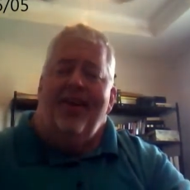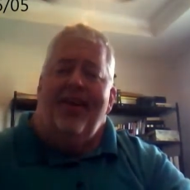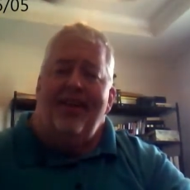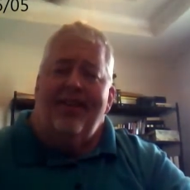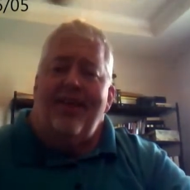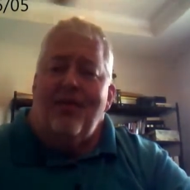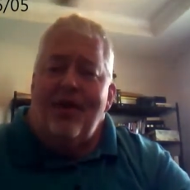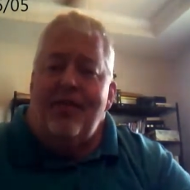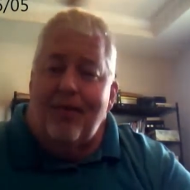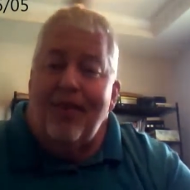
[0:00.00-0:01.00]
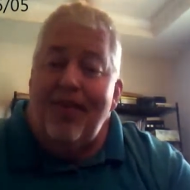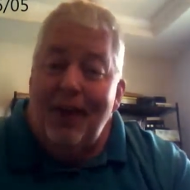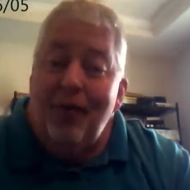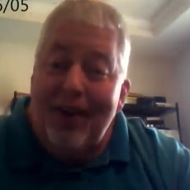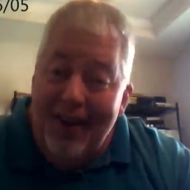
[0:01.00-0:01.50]
He's given us
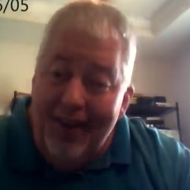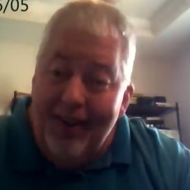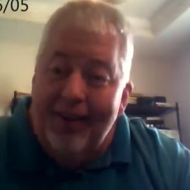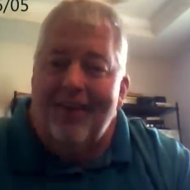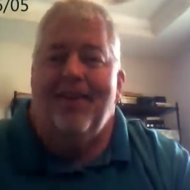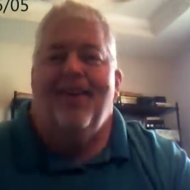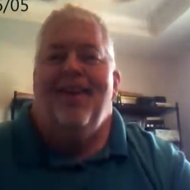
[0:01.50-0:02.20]
everything we need.